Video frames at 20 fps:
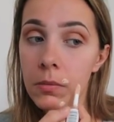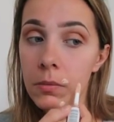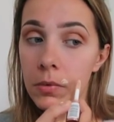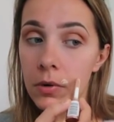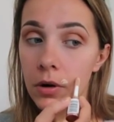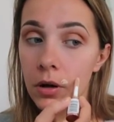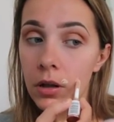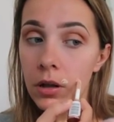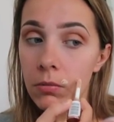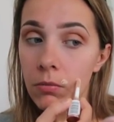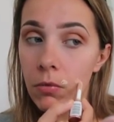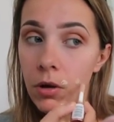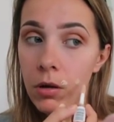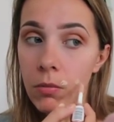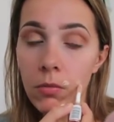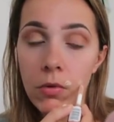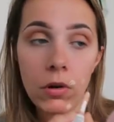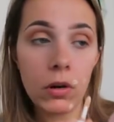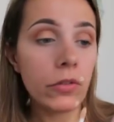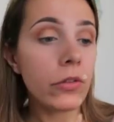but at the
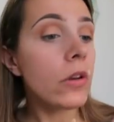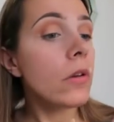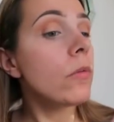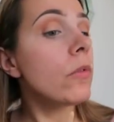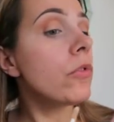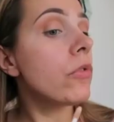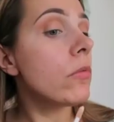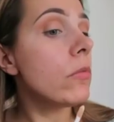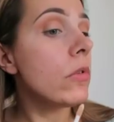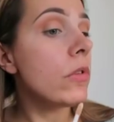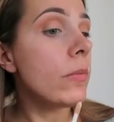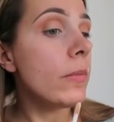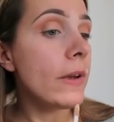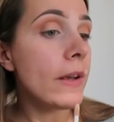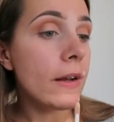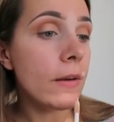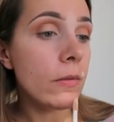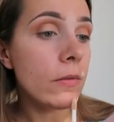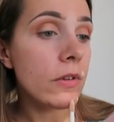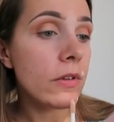moment I don't know what's wrong with
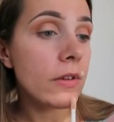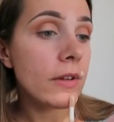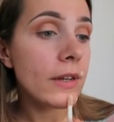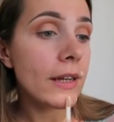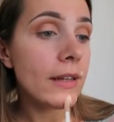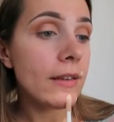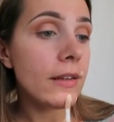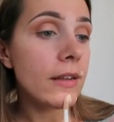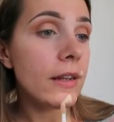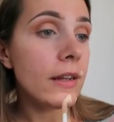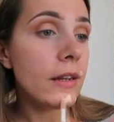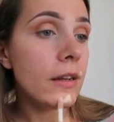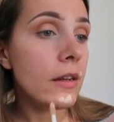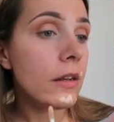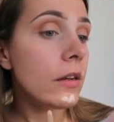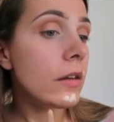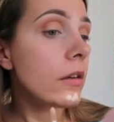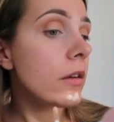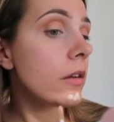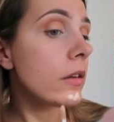me, I'm just getting
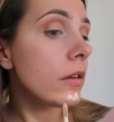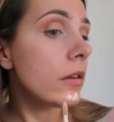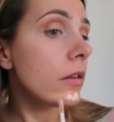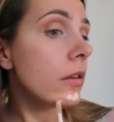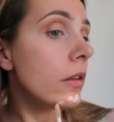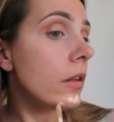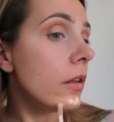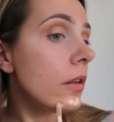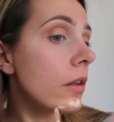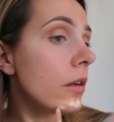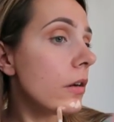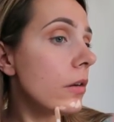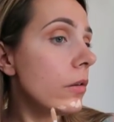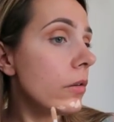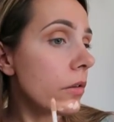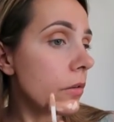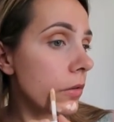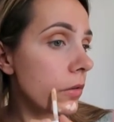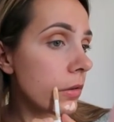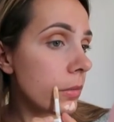
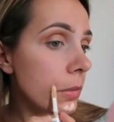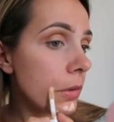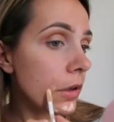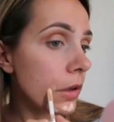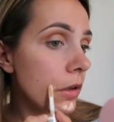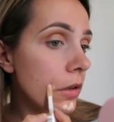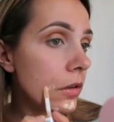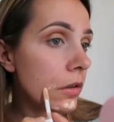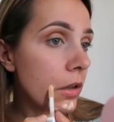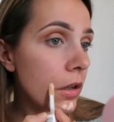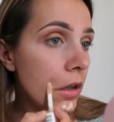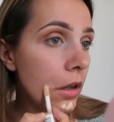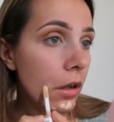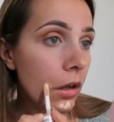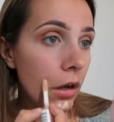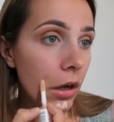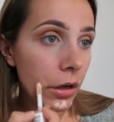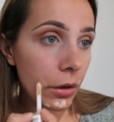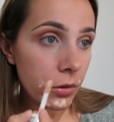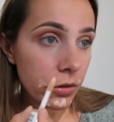loads of spots.
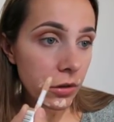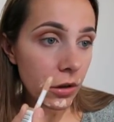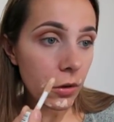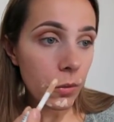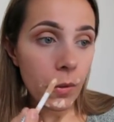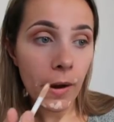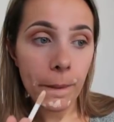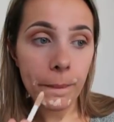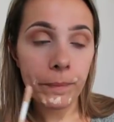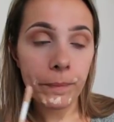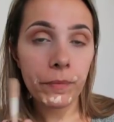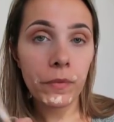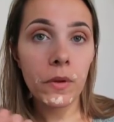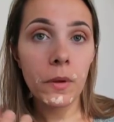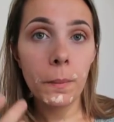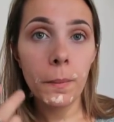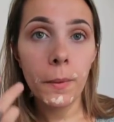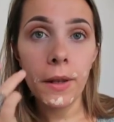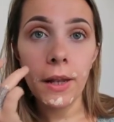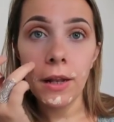I also
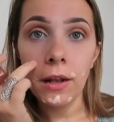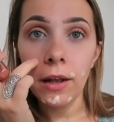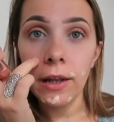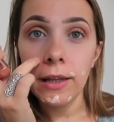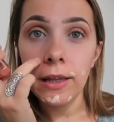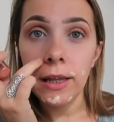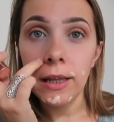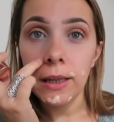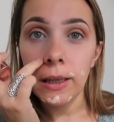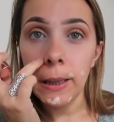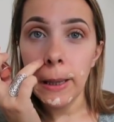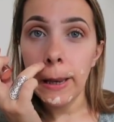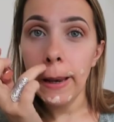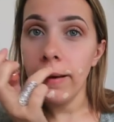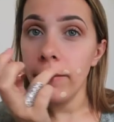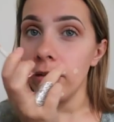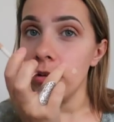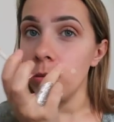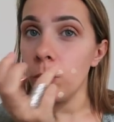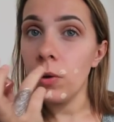put it like in the
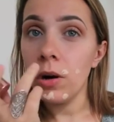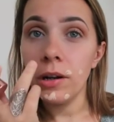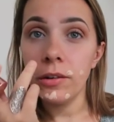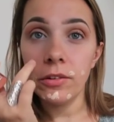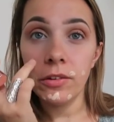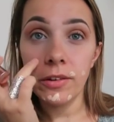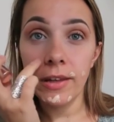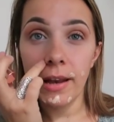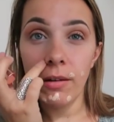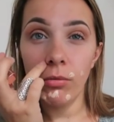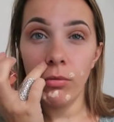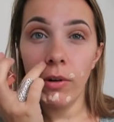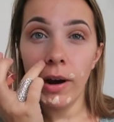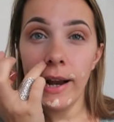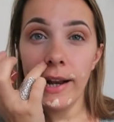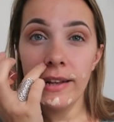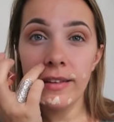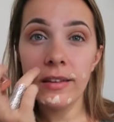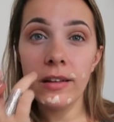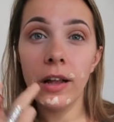areas where I just get
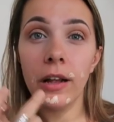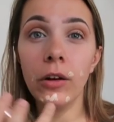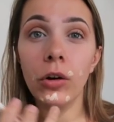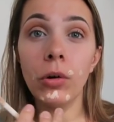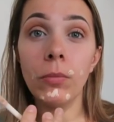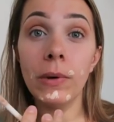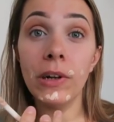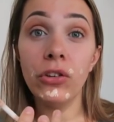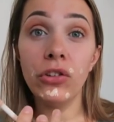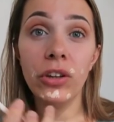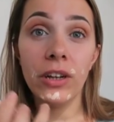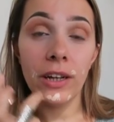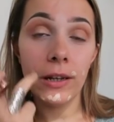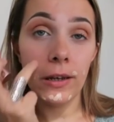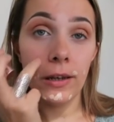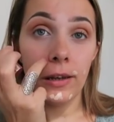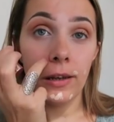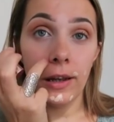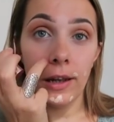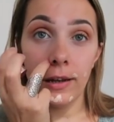red, like on my
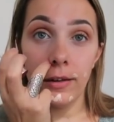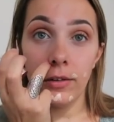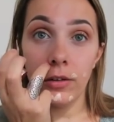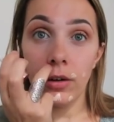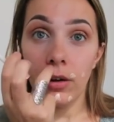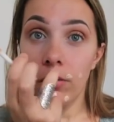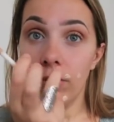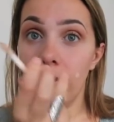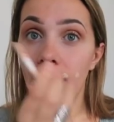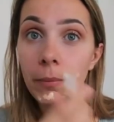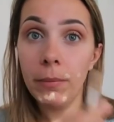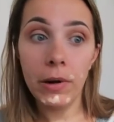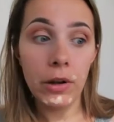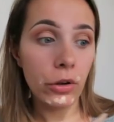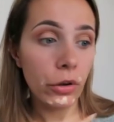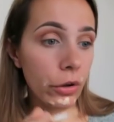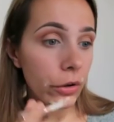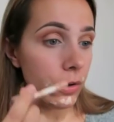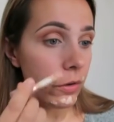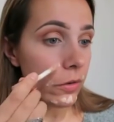chin and around my
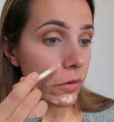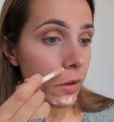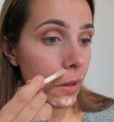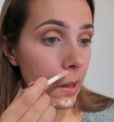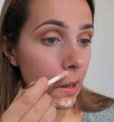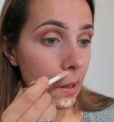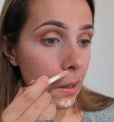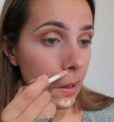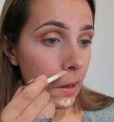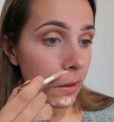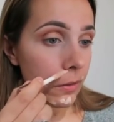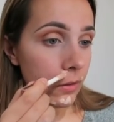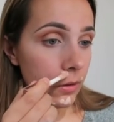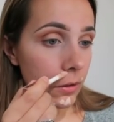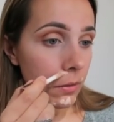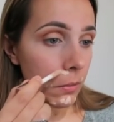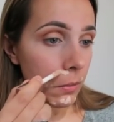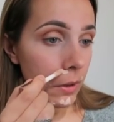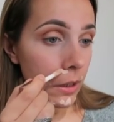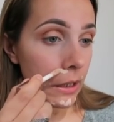nose. I don't
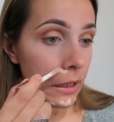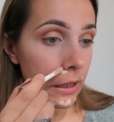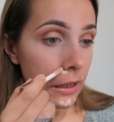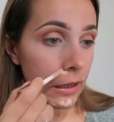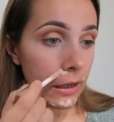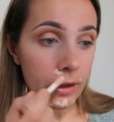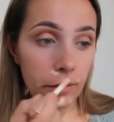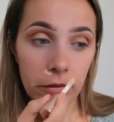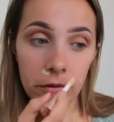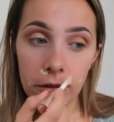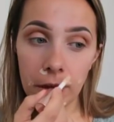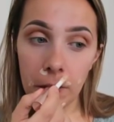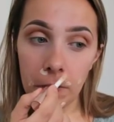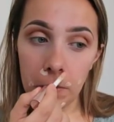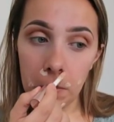know why, I just get